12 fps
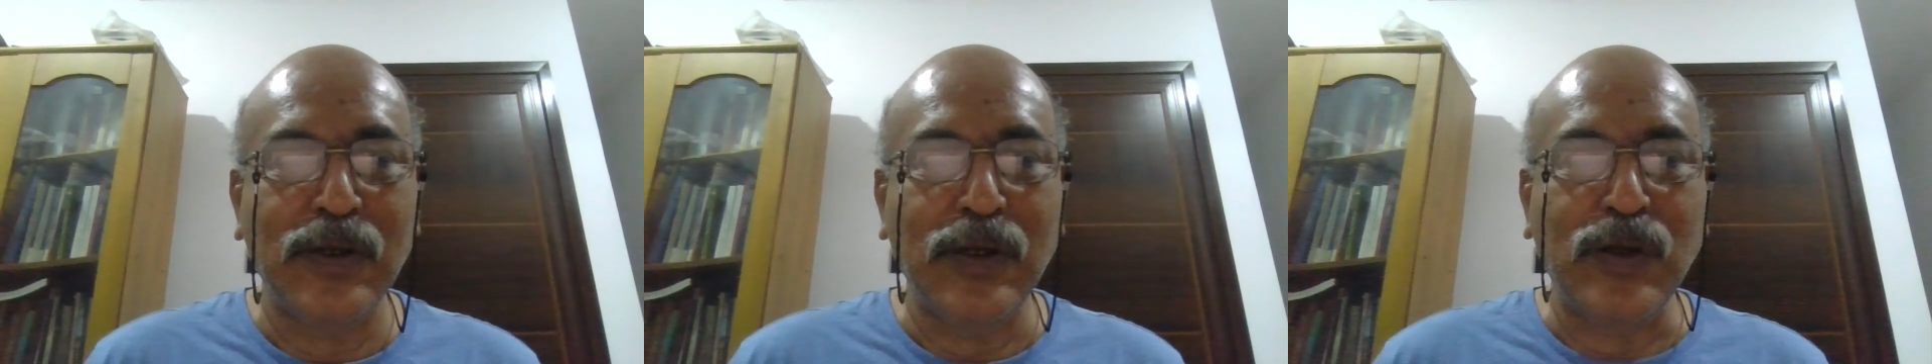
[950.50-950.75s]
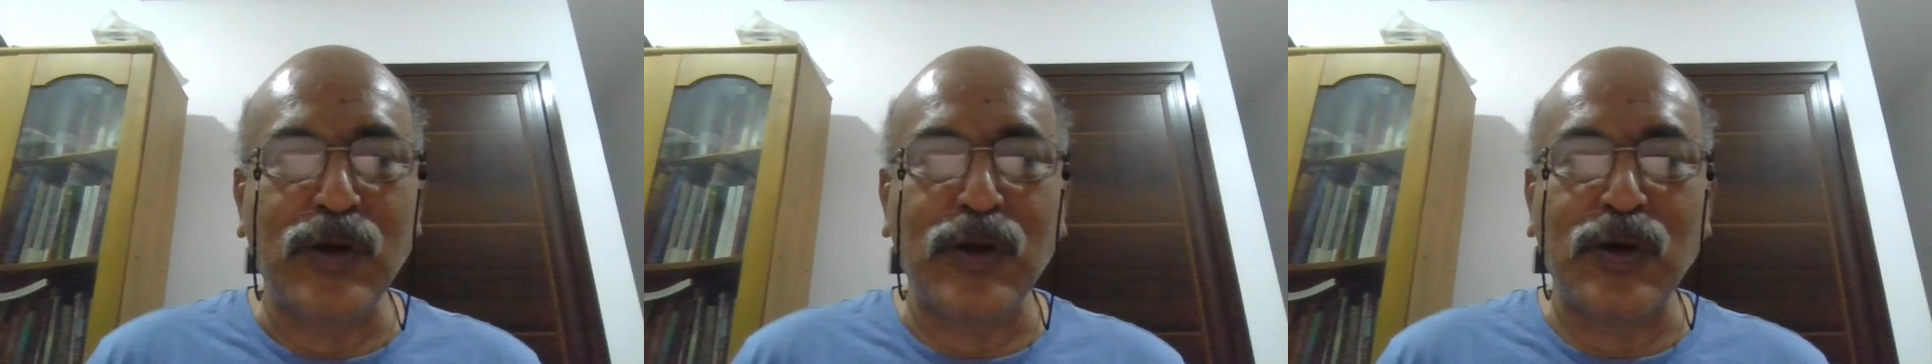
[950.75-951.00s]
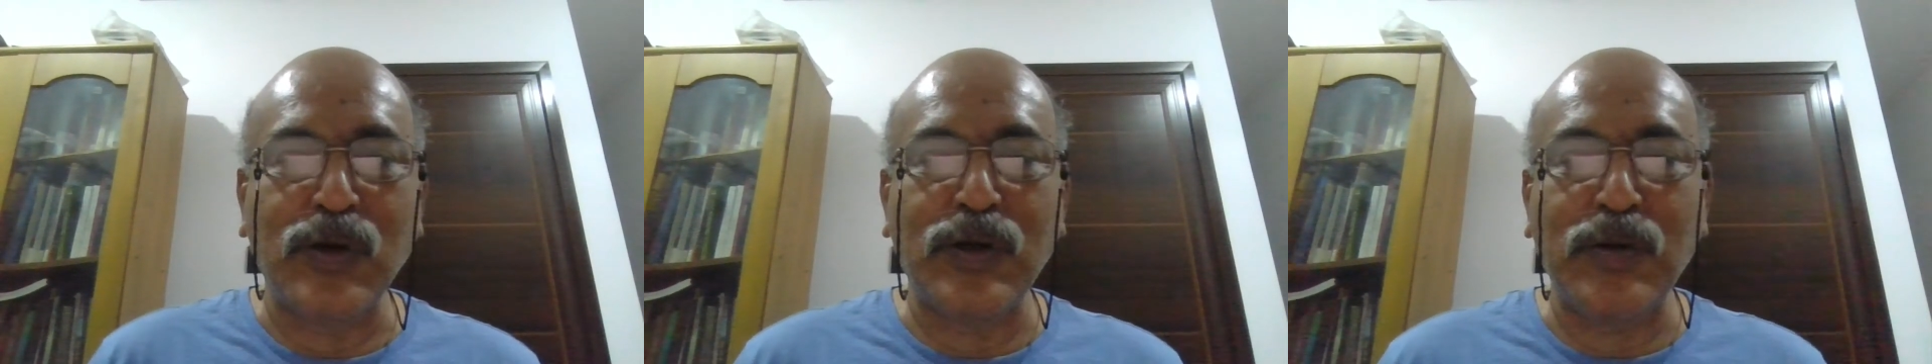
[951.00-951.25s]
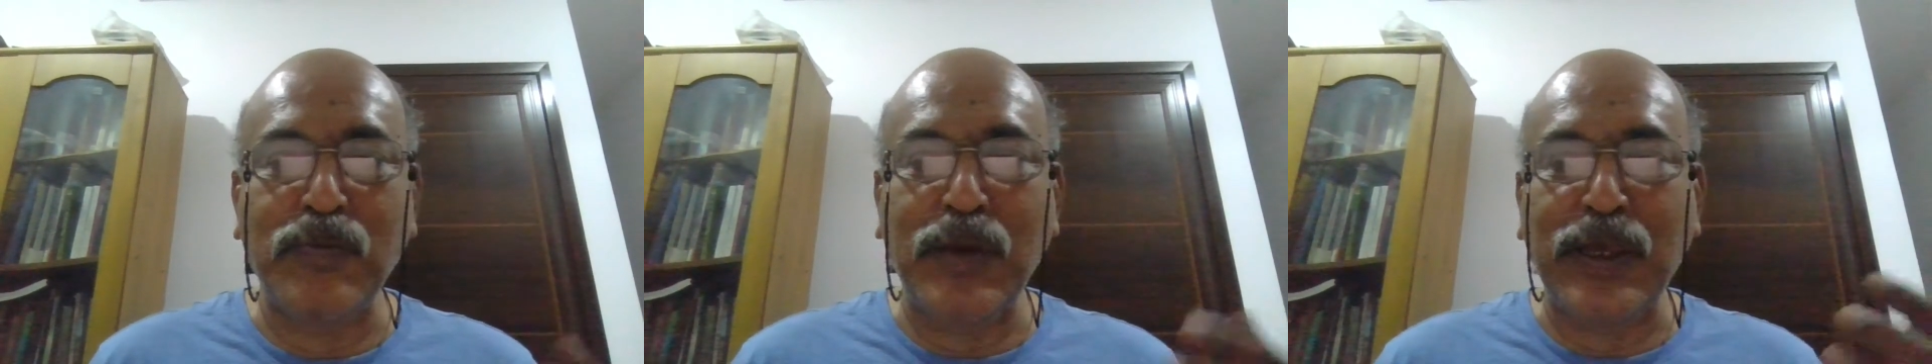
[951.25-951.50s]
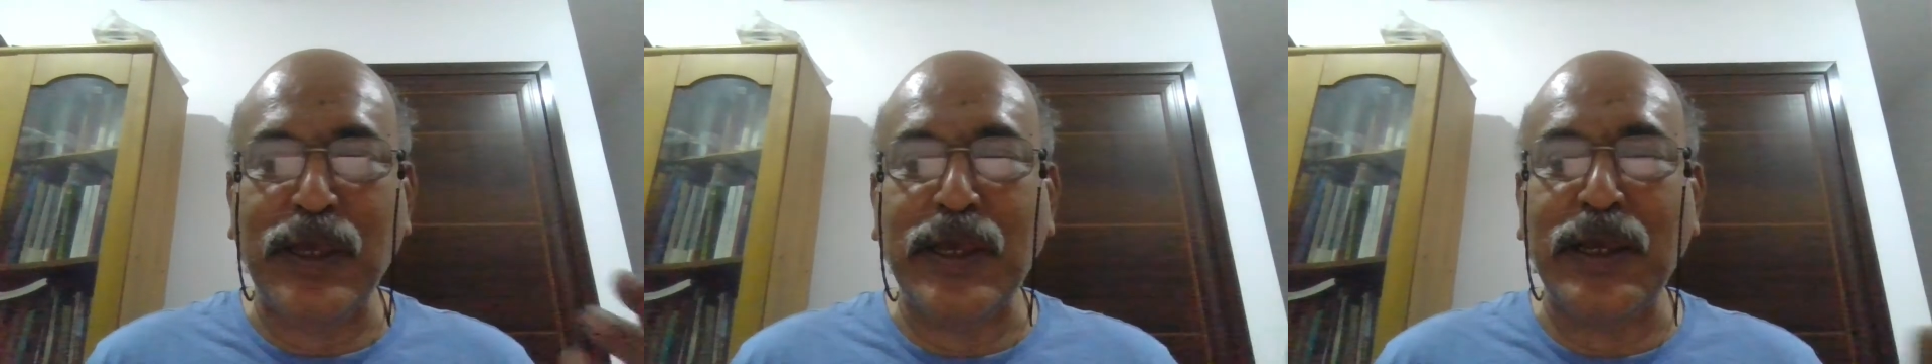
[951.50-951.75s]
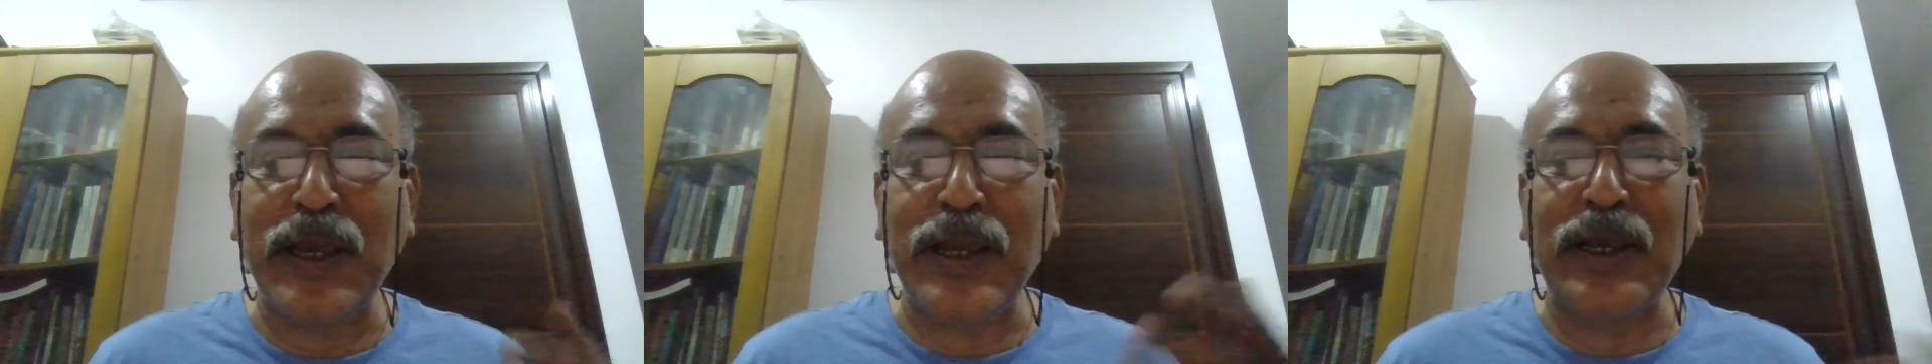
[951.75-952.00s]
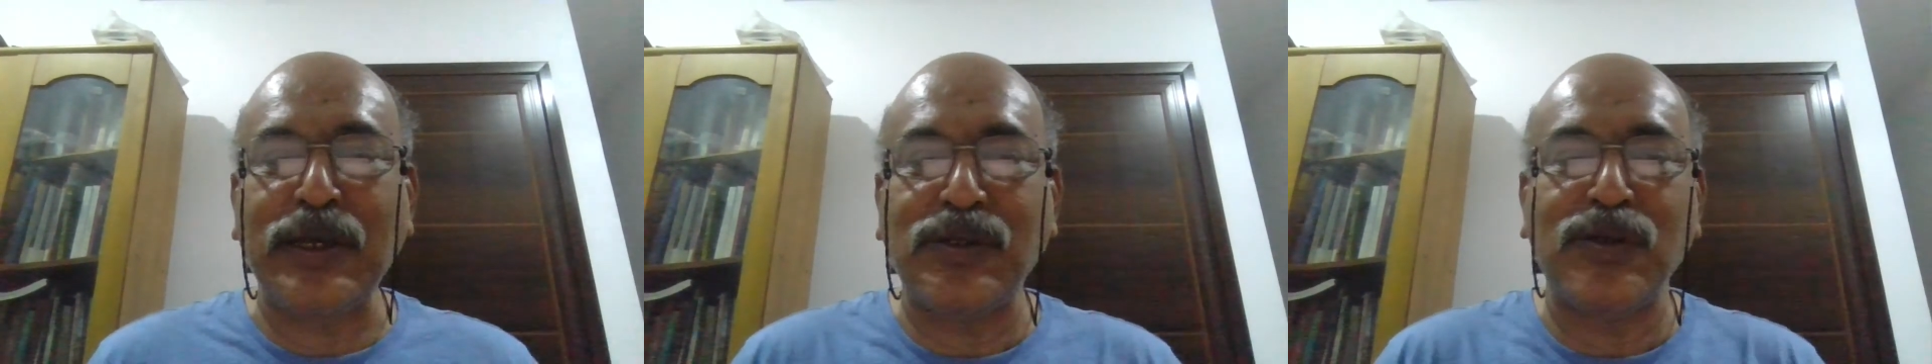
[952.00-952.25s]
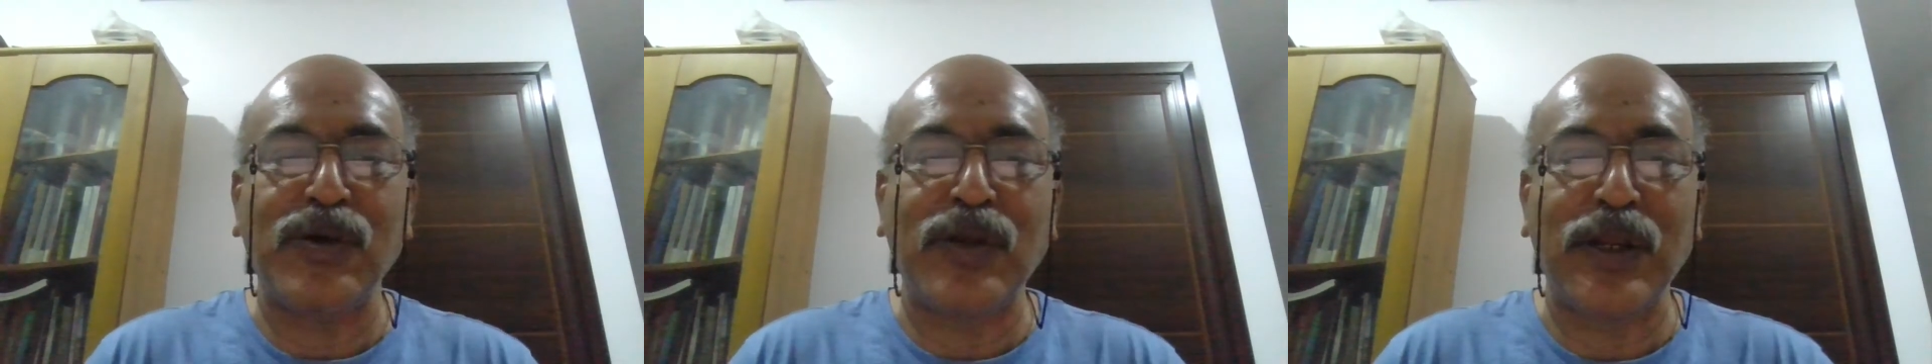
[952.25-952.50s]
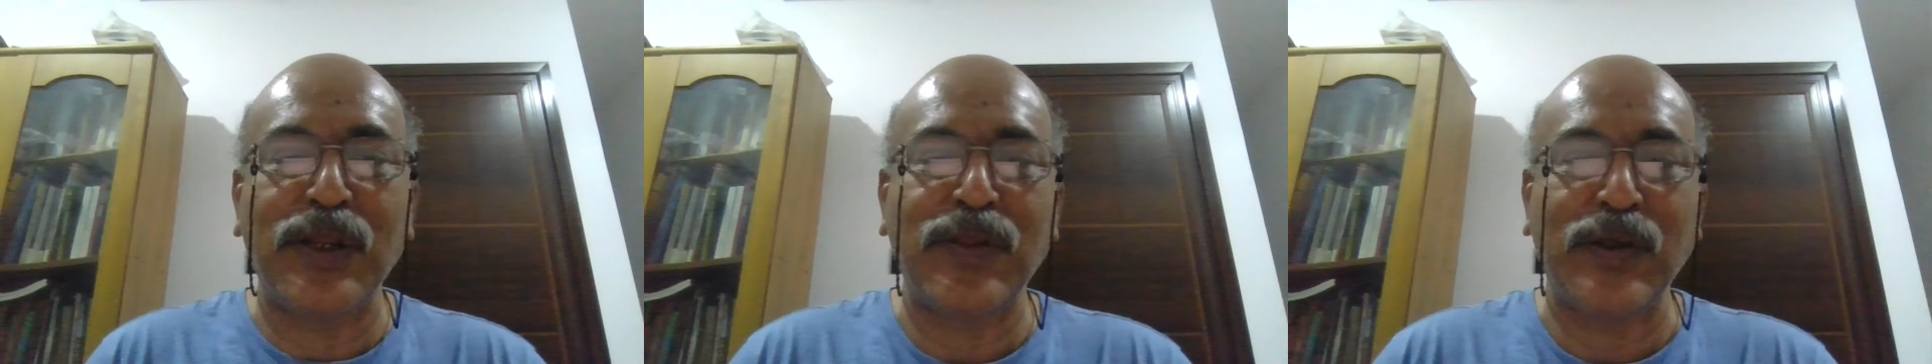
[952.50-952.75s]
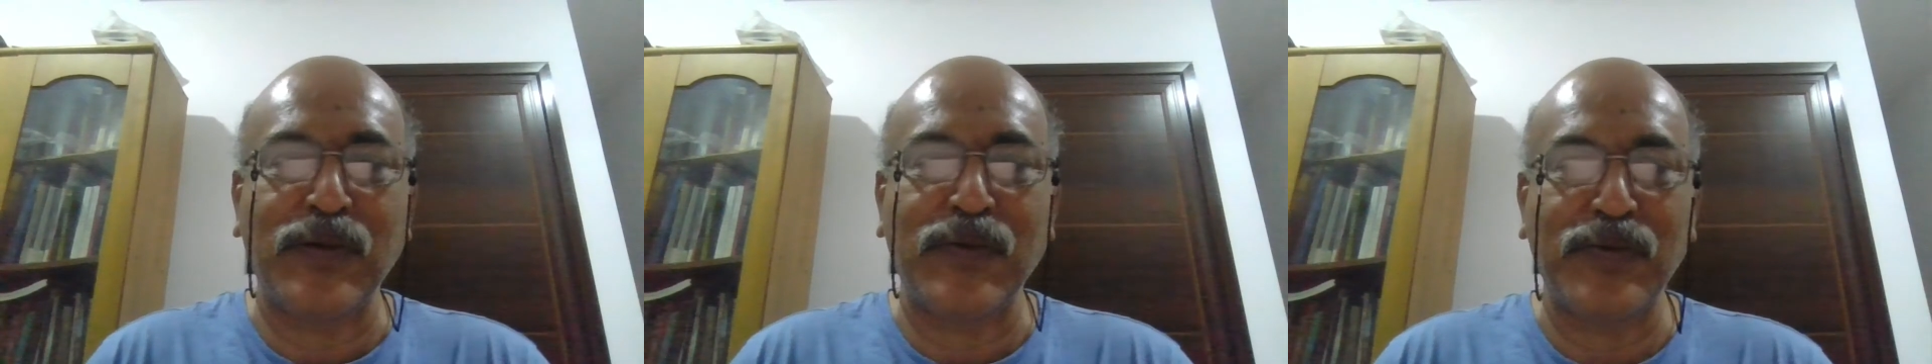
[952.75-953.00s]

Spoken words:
You are not making a guess or anything.